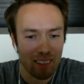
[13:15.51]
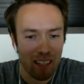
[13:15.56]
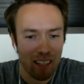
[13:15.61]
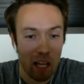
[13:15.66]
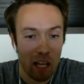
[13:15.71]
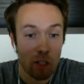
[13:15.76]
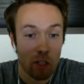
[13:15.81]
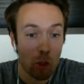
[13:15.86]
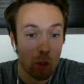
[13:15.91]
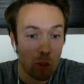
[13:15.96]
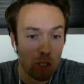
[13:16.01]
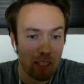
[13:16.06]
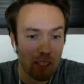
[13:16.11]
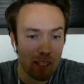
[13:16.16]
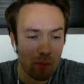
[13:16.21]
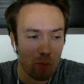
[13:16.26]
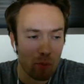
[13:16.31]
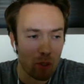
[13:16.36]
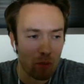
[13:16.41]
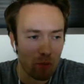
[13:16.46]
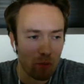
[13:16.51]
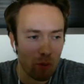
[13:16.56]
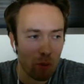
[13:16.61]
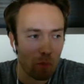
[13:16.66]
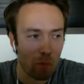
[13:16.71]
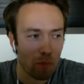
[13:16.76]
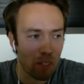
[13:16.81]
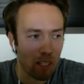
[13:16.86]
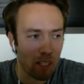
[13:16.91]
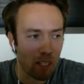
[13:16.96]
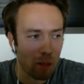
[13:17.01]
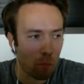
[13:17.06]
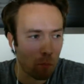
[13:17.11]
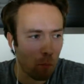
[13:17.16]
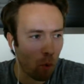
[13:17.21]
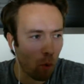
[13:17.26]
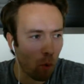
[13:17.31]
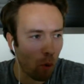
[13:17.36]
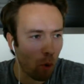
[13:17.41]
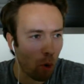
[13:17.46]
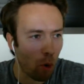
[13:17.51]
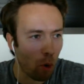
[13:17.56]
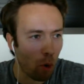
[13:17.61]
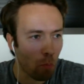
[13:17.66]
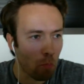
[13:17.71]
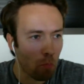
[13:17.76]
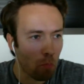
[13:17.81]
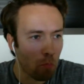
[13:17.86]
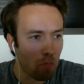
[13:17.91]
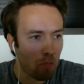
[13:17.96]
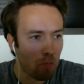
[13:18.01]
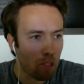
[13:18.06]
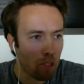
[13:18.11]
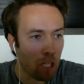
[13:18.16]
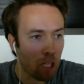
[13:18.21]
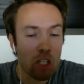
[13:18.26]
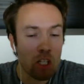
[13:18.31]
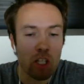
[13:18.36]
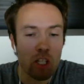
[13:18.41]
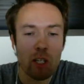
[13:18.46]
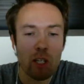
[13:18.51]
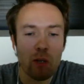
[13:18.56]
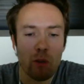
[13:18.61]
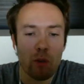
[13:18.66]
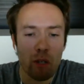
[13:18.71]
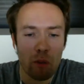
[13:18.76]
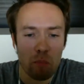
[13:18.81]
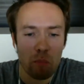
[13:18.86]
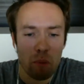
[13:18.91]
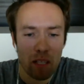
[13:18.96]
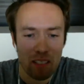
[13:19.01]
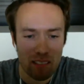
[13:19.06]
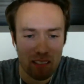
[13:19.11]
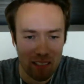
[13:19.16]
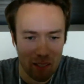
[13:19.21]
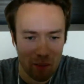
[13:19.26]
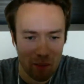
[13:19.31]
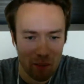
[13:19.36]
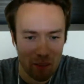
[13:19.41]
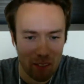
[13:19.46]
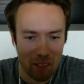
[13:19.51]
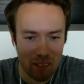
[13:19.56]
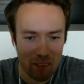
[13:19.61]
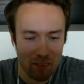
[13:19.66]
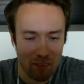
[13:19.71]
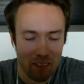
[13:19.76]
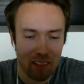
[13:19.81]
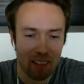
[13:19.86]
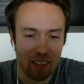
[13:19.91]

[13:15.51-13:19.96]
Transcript: And usually it was from the more engineering-based languages, right?